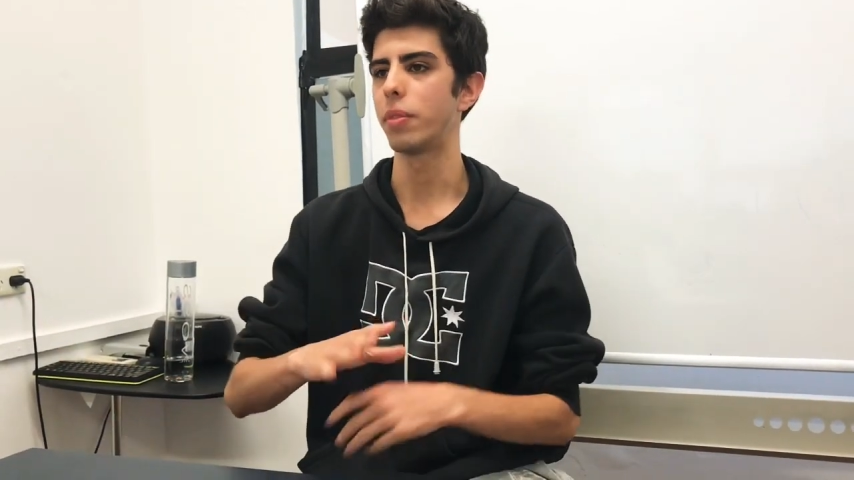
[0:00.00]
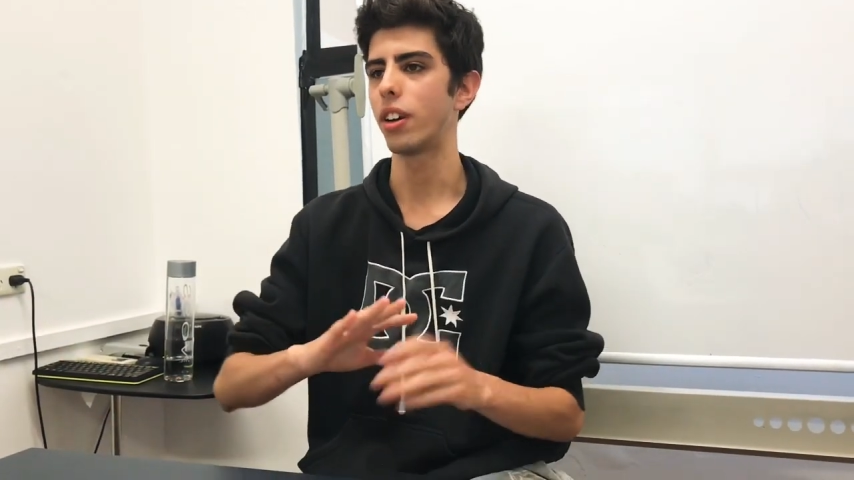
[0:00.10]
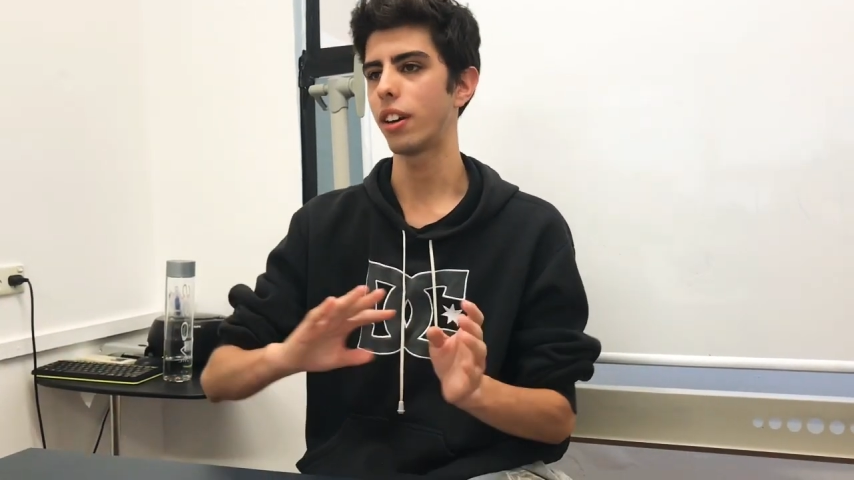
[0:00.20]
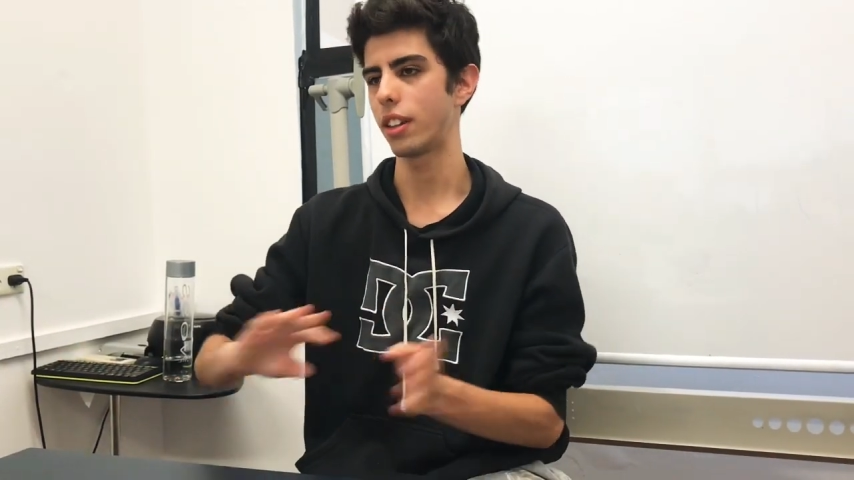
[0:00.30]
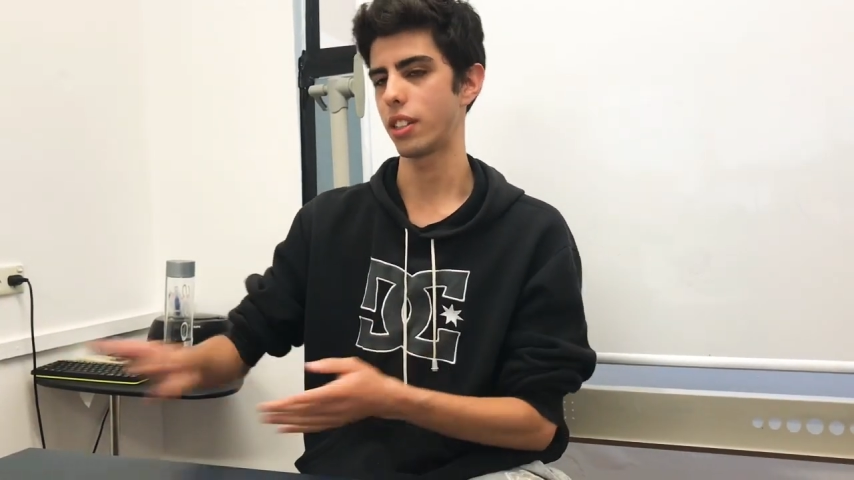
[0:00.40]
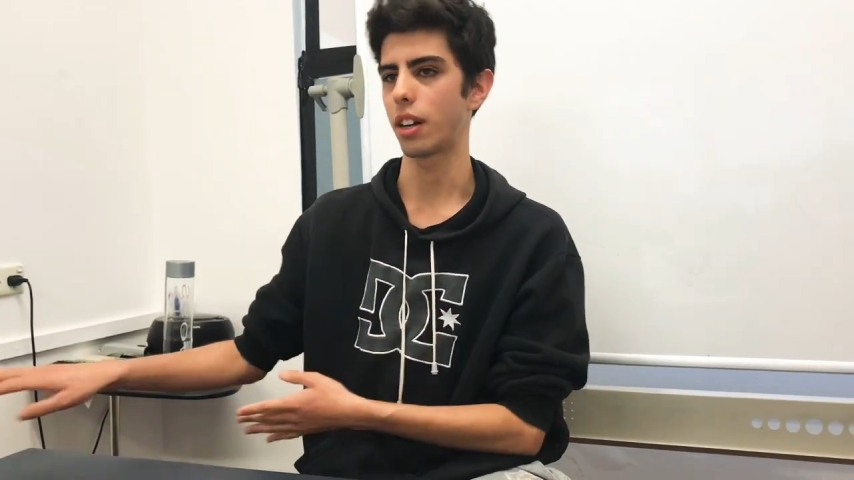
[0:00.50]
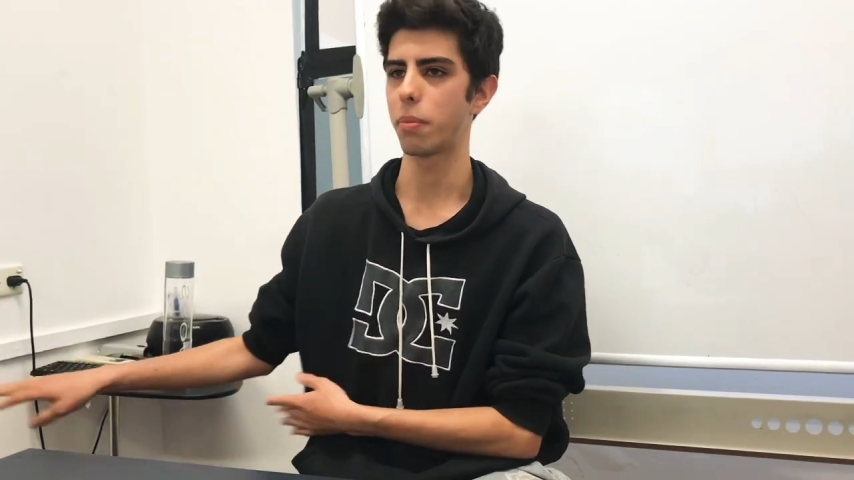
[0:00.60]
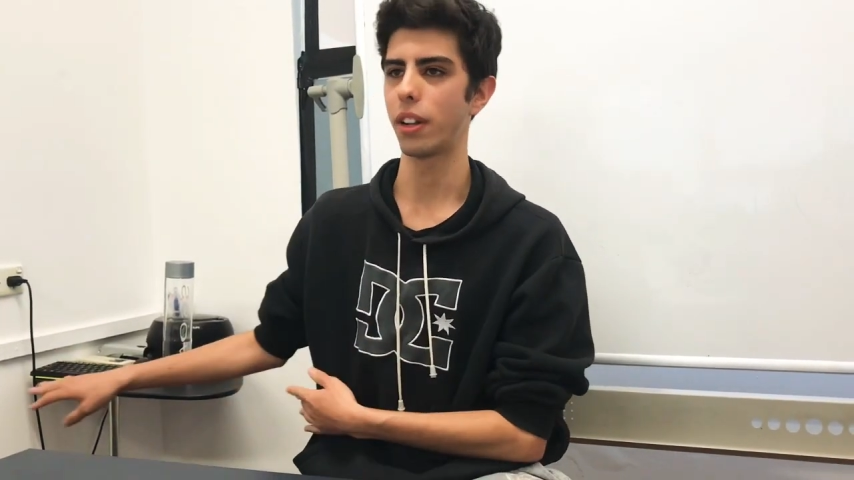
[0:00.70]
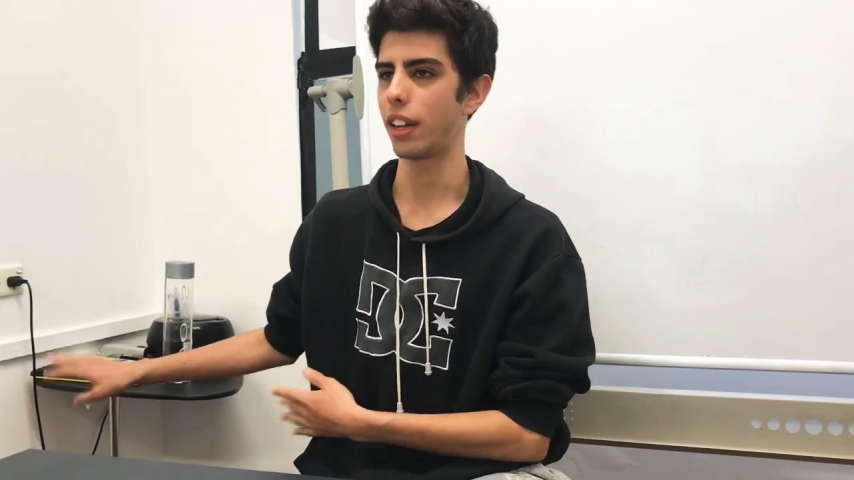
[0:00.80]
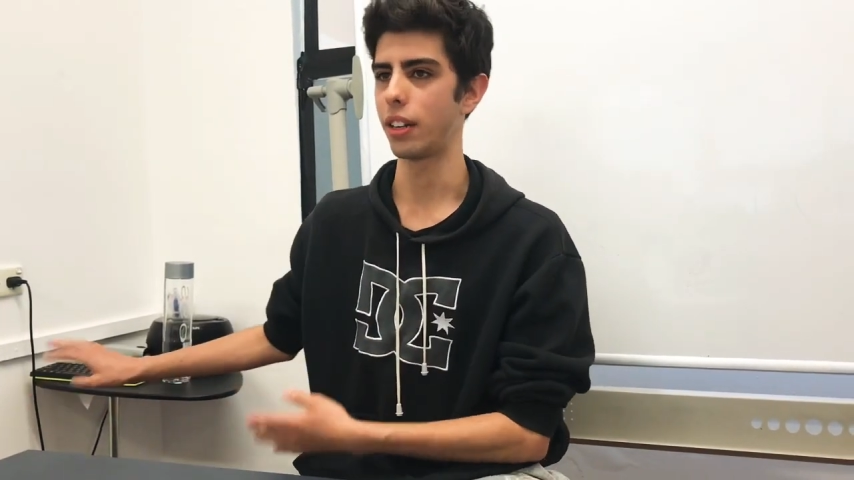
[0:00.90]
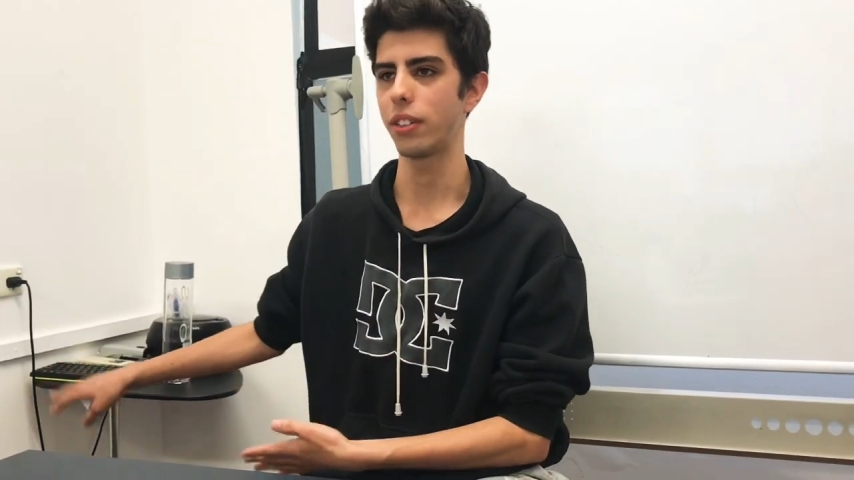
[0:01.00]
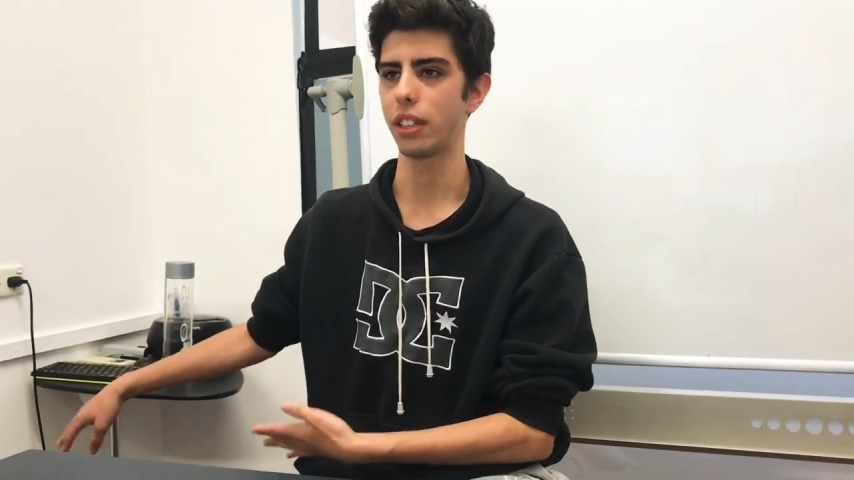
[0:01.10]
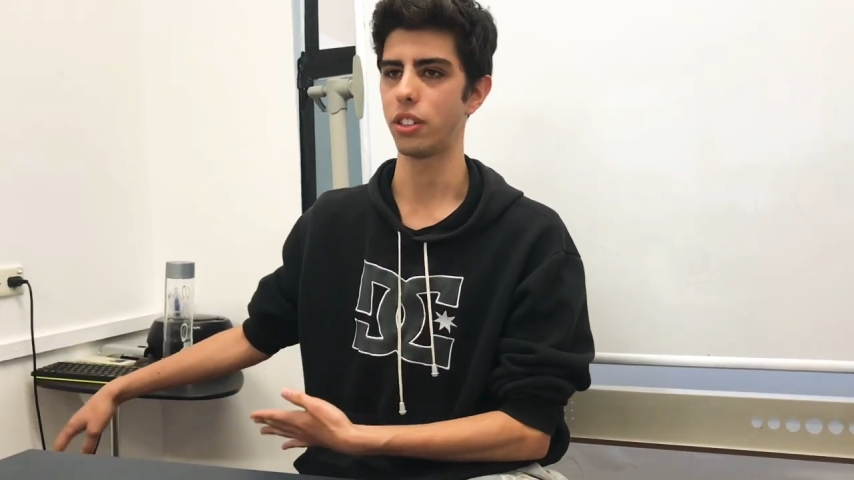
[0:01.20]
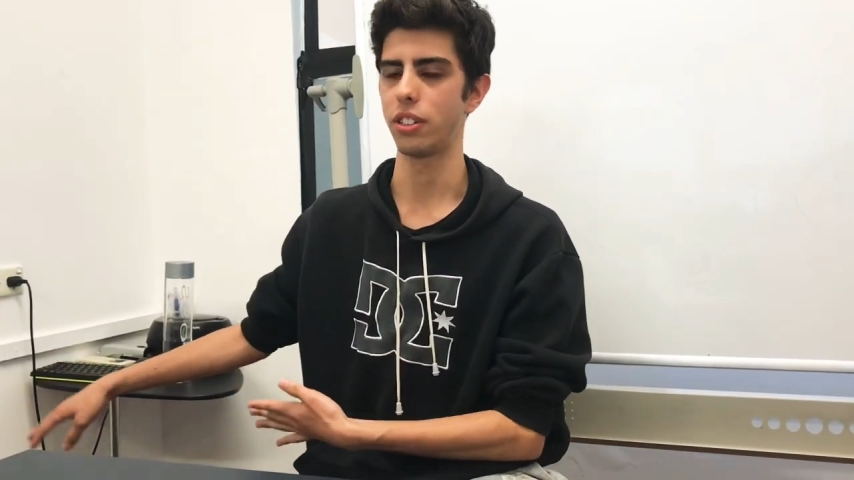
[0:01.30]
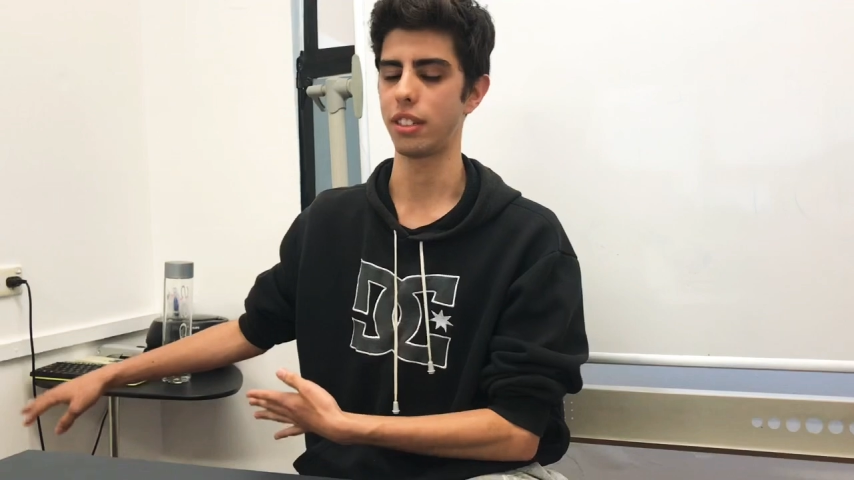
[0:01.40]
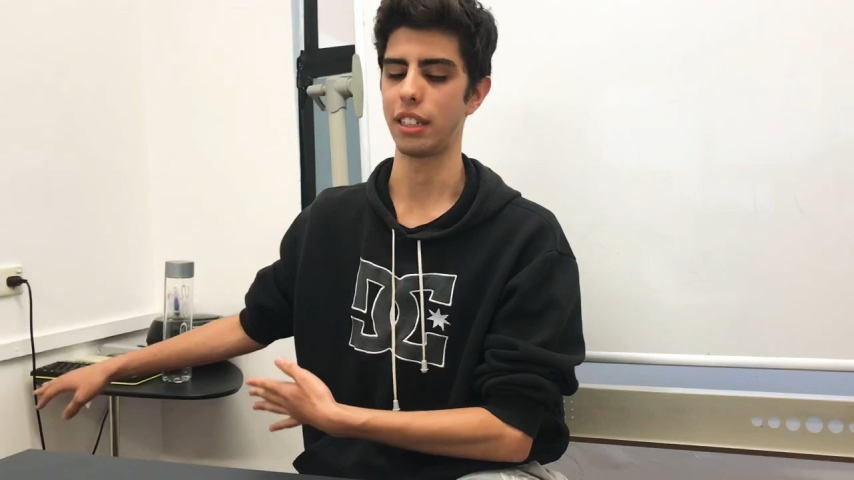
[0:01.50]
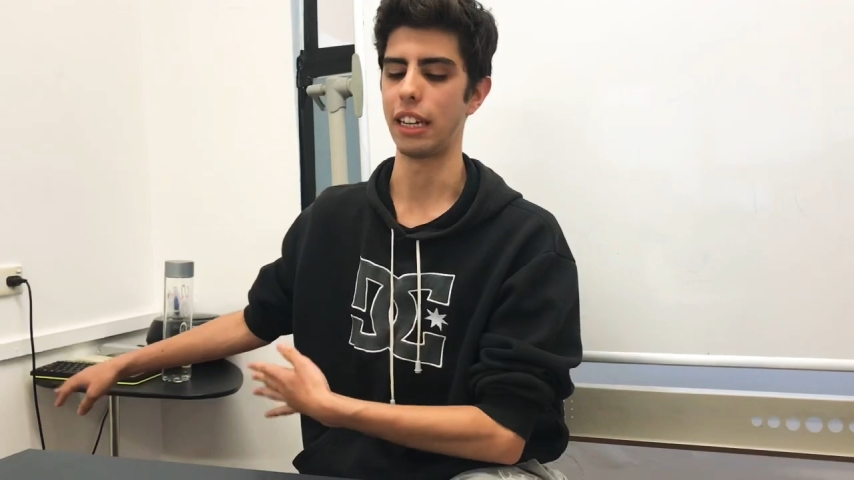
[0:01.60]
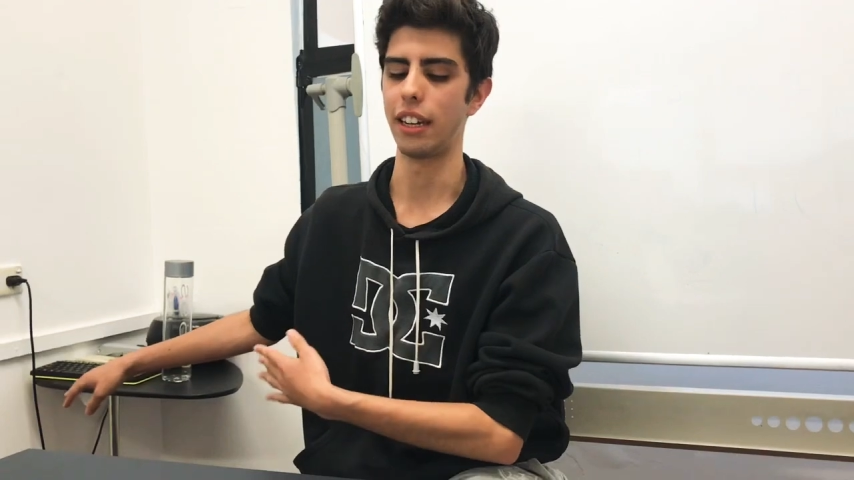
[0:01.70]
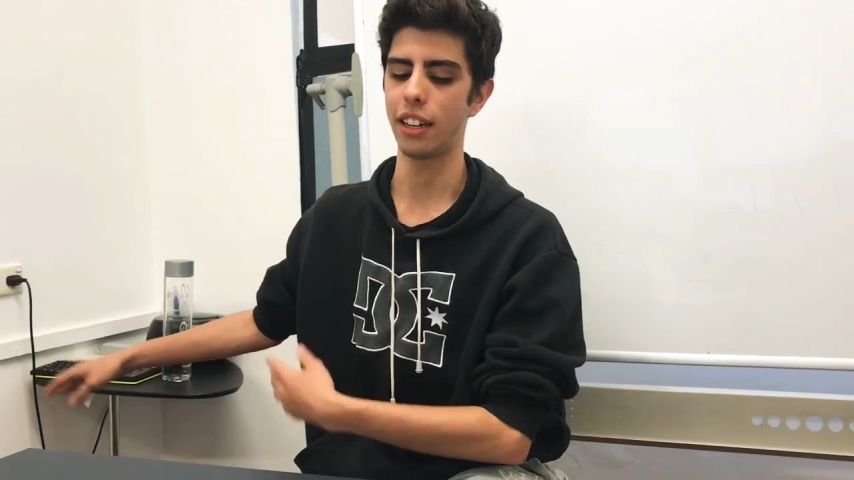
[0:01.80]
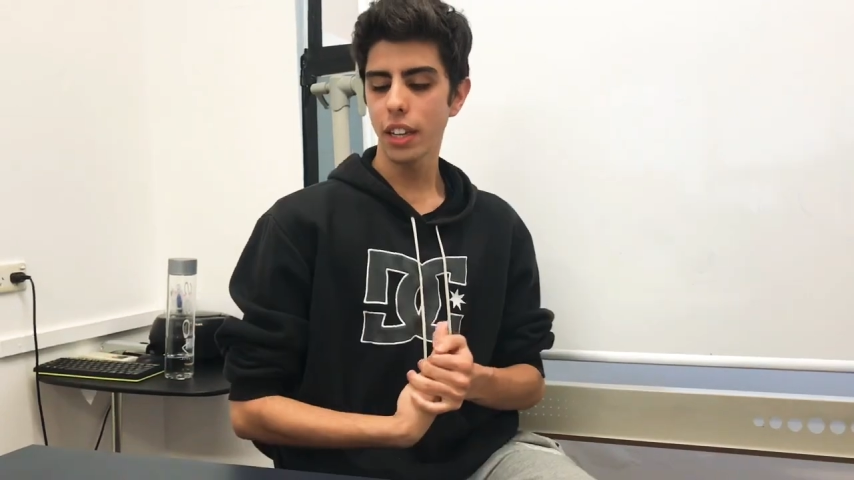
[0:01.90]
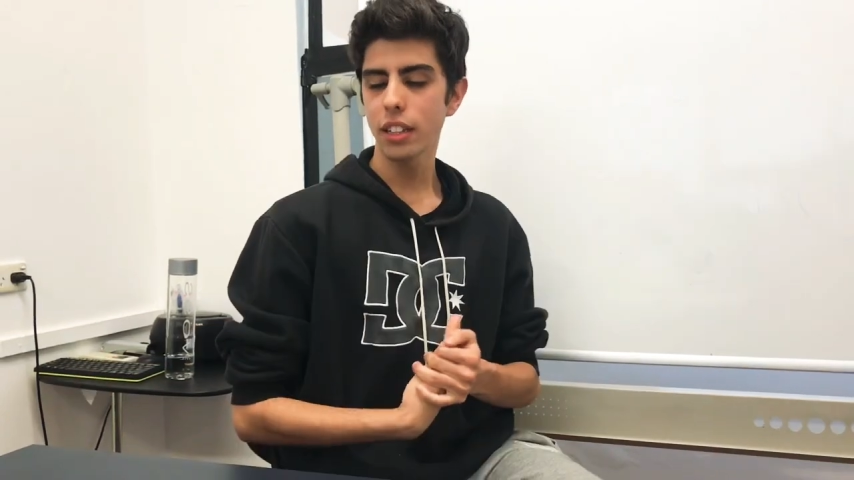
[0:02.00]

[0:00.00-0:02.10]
I'm not gonna talk about any religion today.